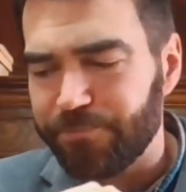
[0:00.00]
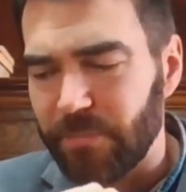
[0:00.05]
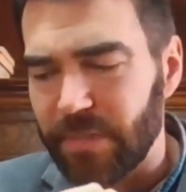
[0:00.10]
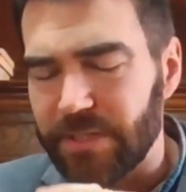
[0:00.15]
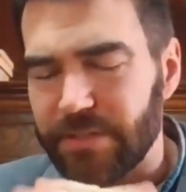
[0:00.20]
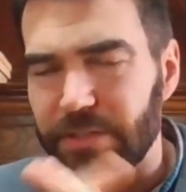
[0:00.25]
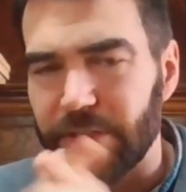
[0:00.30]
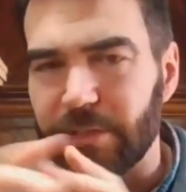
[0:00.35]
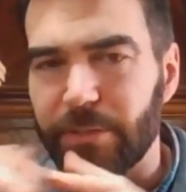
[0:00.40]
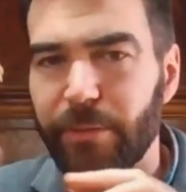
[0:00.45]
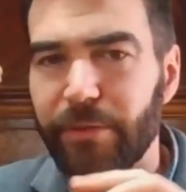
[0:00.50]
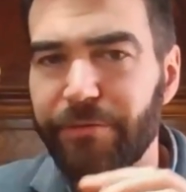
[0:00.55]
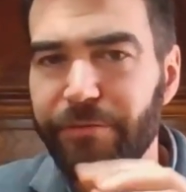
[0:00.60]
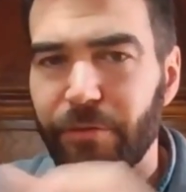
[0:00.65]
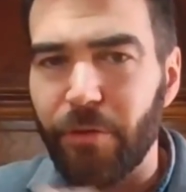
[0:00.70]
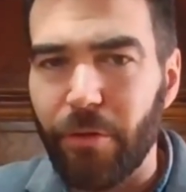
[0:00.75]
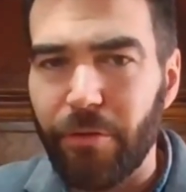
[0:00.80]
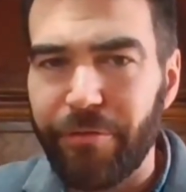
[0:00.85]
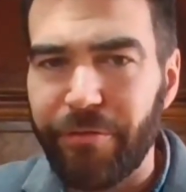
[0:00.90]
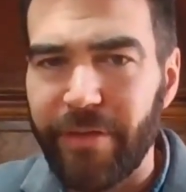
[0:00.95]
So the
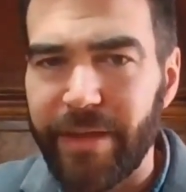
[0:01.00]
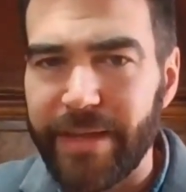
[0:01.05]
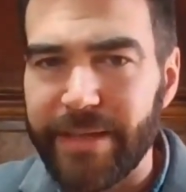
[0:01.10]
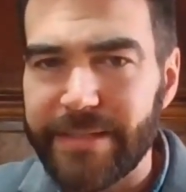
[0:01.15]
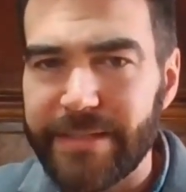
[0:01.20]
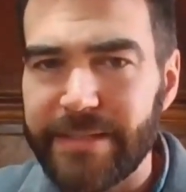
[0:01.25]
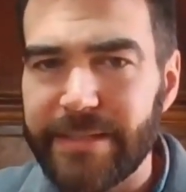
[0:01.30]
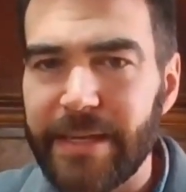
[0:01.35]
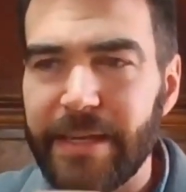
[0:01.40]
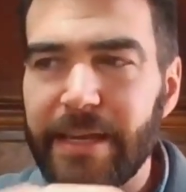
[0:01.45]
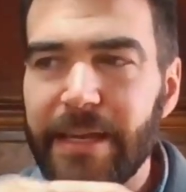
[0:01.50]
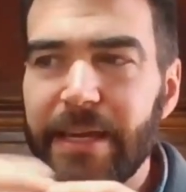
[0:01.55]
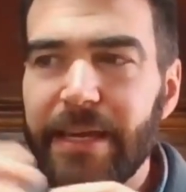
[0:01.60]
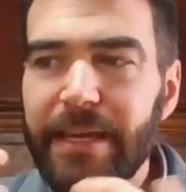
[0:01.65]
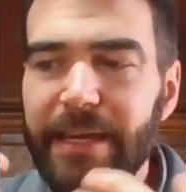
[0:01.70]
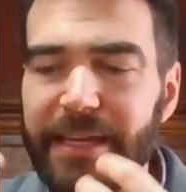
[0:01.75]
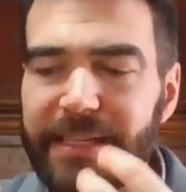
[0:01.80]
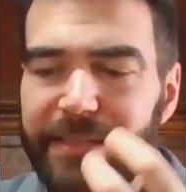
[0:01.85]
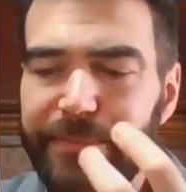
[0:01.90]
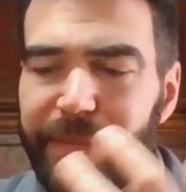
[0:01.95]
before phase
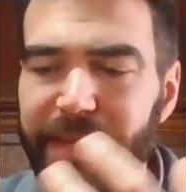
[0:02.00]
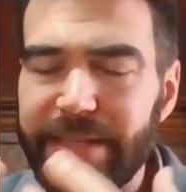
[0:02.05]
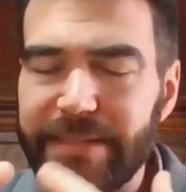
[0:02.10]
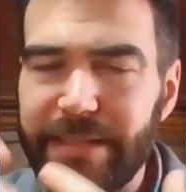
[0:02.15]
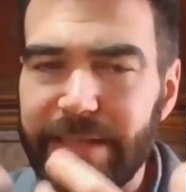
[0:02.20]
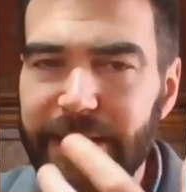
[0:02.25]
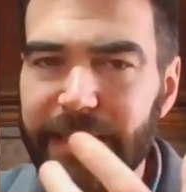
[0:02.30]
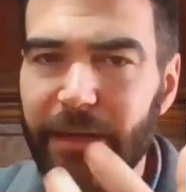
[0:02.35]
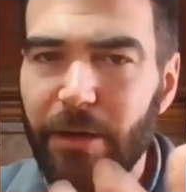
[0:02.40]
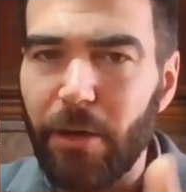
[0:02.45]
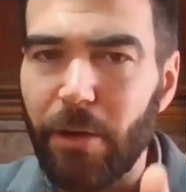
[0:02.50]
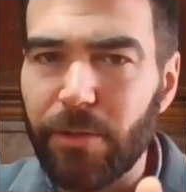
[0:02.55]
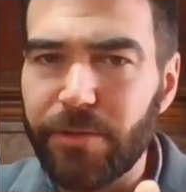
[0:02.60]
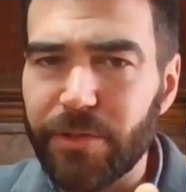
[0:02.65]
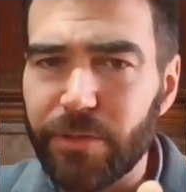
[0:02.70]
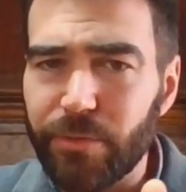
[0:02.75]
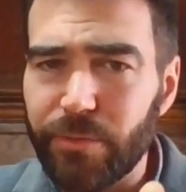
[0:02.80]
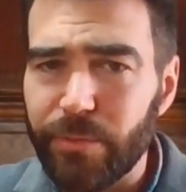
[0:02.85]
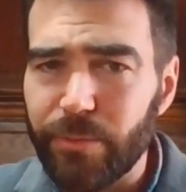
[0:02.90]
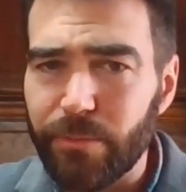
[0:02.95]
is basically all
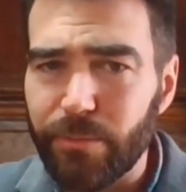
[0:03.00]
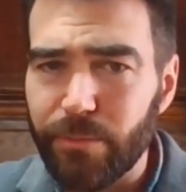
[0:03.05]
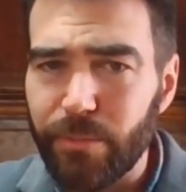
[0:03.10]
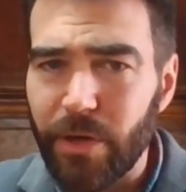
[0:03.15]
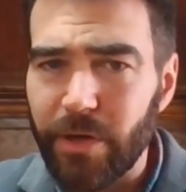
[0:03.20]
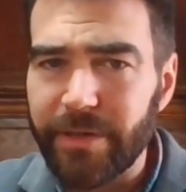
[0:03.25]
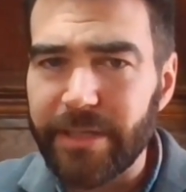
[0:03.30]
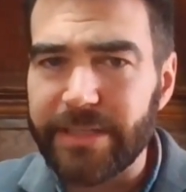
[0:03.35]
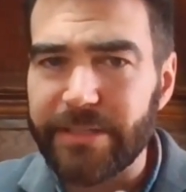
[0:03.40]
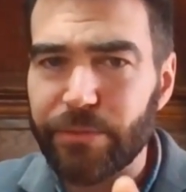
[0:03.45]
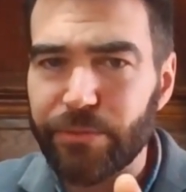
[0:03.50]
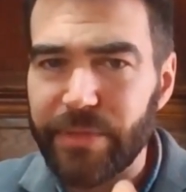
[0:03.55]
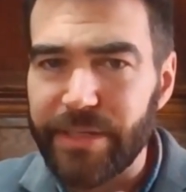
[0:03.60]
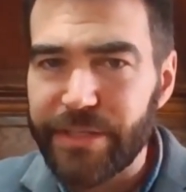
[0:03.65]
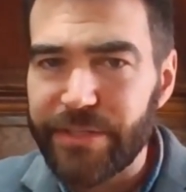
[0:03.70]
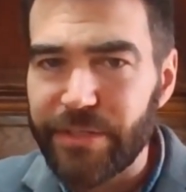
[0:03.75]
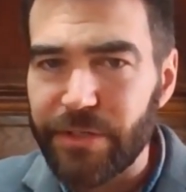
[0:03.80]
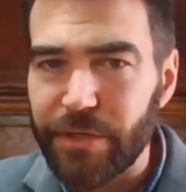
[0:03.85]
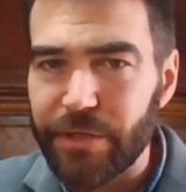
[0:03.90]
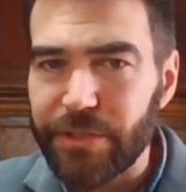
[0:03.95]
the market
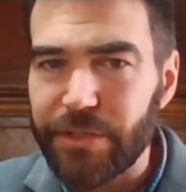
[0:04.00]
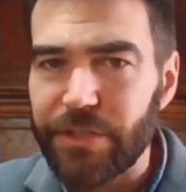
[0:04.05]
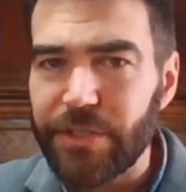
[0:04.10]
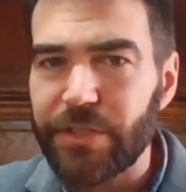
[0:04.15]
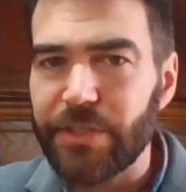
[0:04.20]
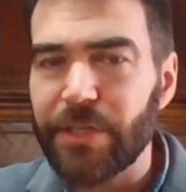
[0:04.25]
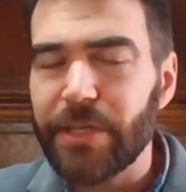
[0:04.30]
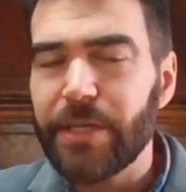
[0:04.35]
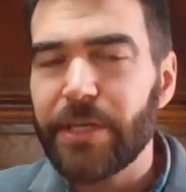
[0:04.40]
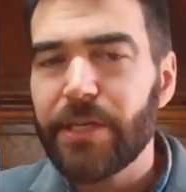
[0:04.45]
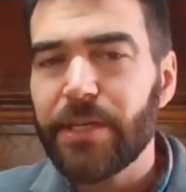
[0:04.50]
research.